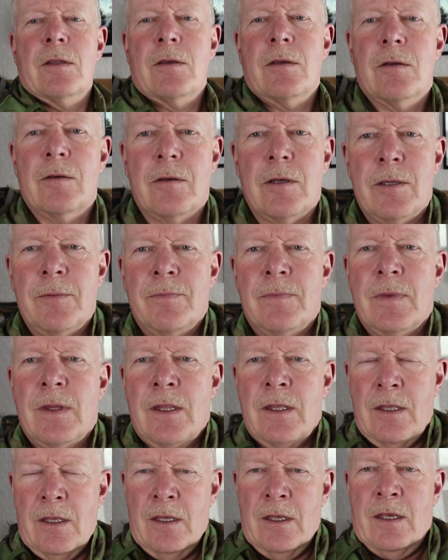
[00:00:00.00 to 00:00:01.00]
All right.
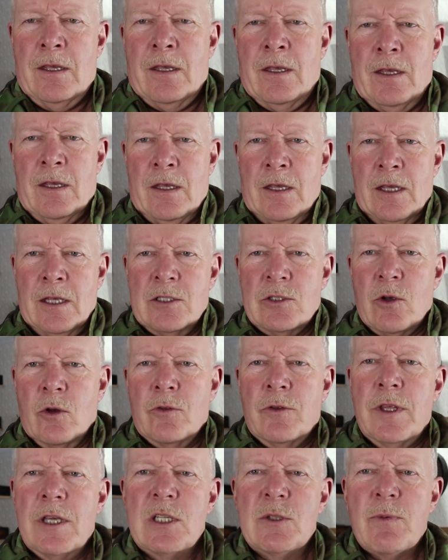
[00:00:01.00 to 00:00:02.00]
So
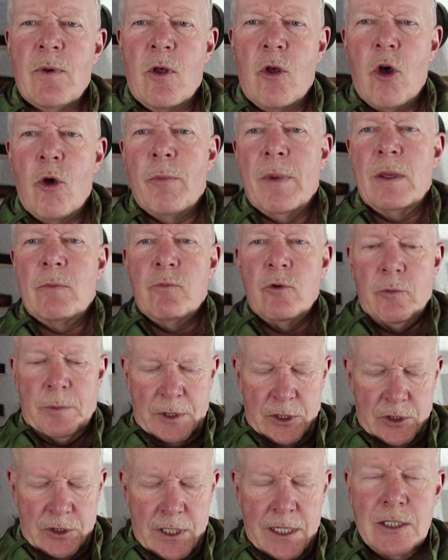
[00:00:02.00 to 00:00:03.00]
this will hold my
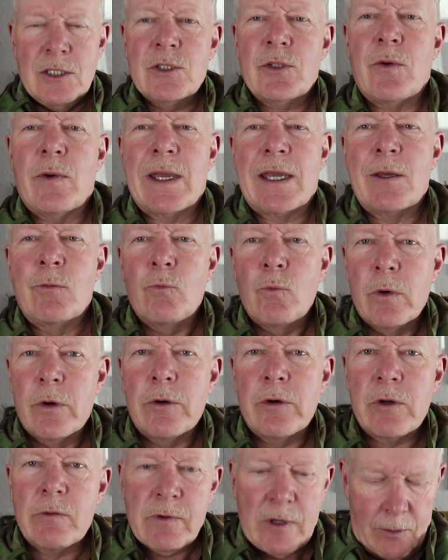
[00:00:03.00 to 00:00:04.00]
wooby shut so I can
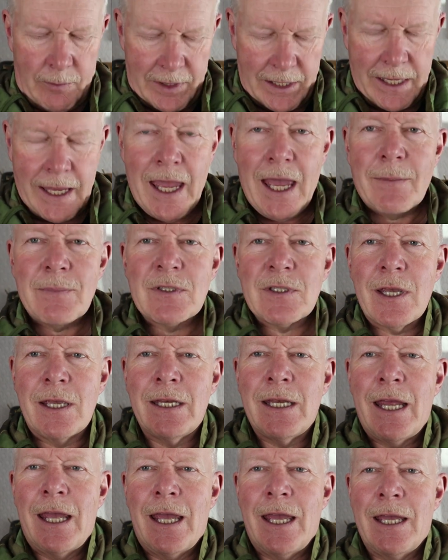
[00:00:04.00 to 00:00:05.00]
wear it around my
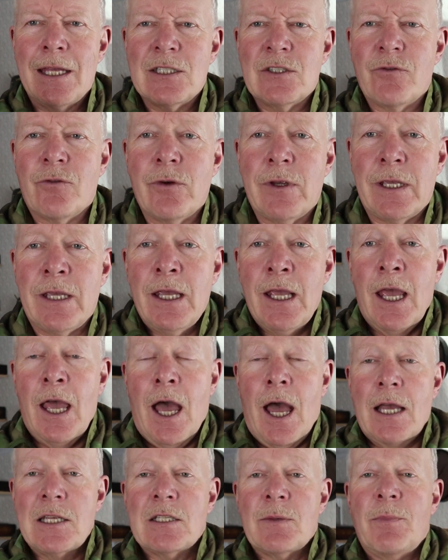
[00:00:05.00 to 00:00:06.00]
campsite hands-free.
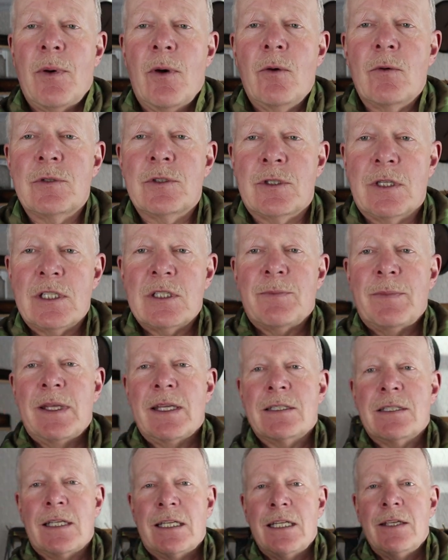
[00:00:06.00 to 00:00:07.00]
I suppose this
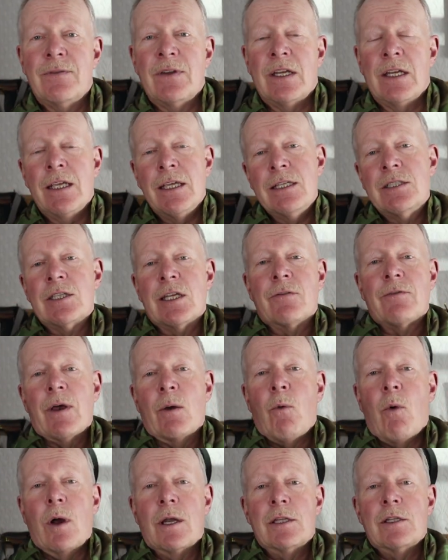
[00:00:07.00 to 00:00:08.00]
makes it even easier if I
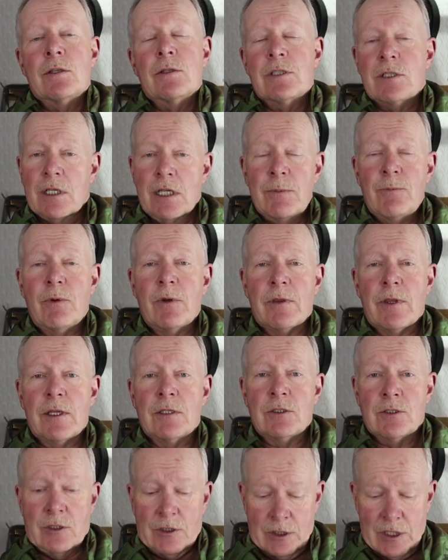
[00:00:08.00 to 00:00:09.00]
wanted to sleep with
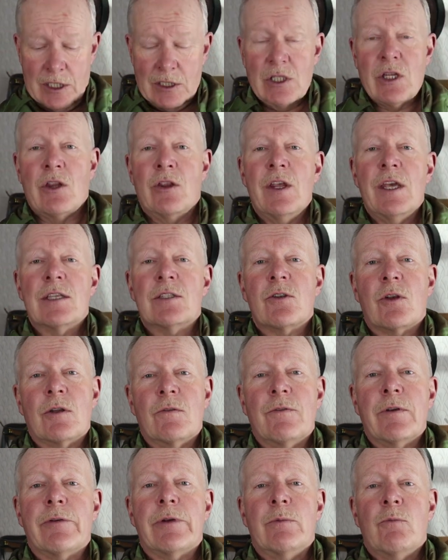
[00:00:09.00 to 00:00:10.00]
it, just this on a
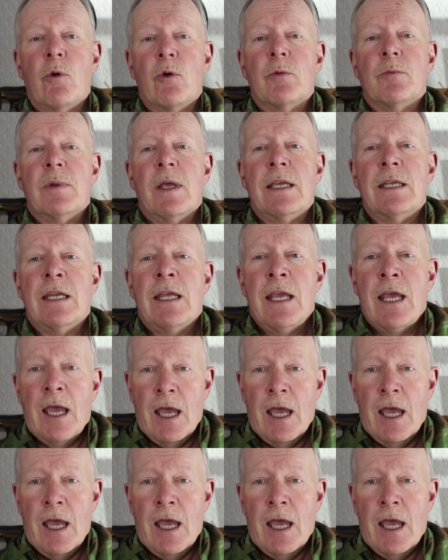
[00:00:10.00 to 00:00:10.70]
very warm night.